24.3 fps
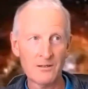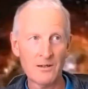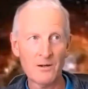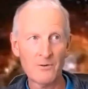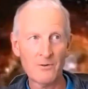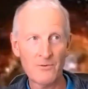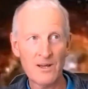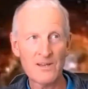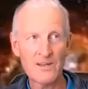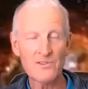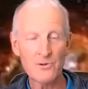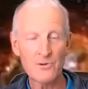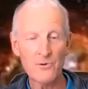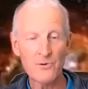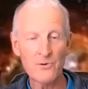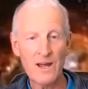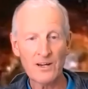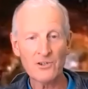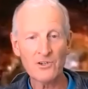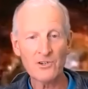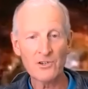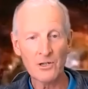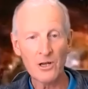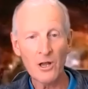a
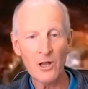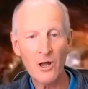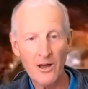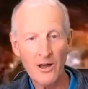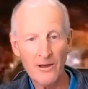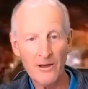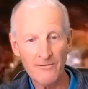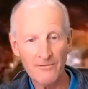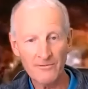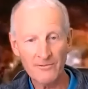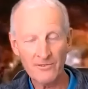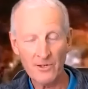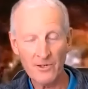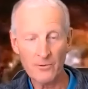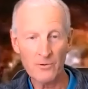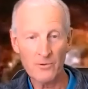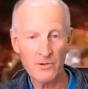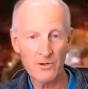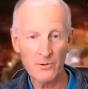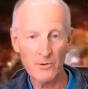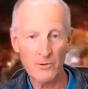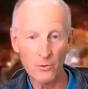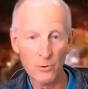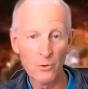resurrection life. So
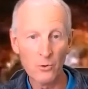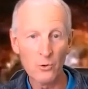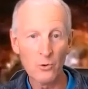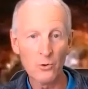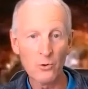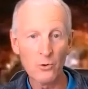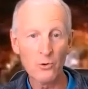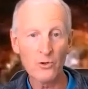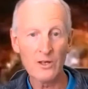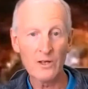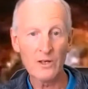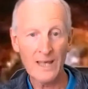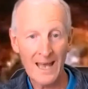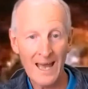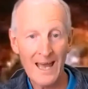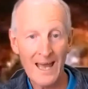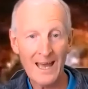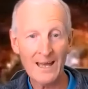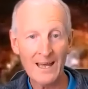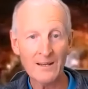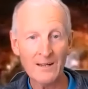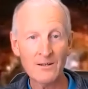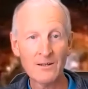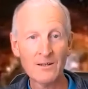we're all
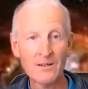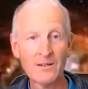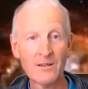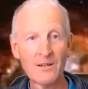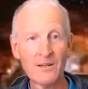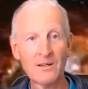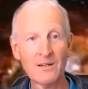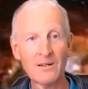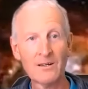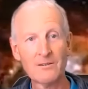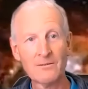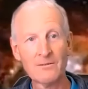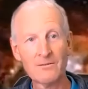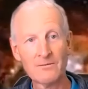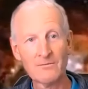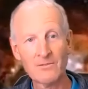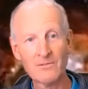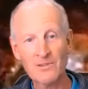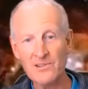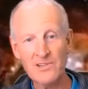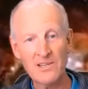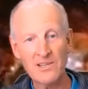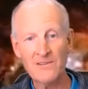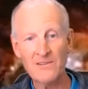can
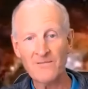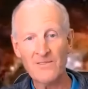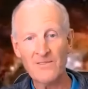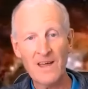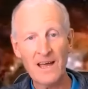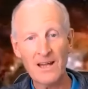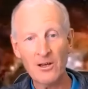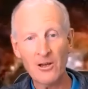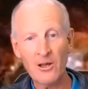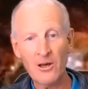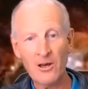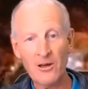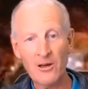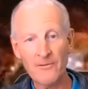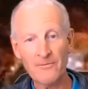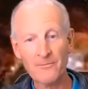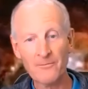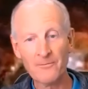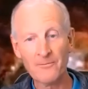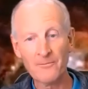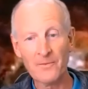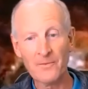receive that life.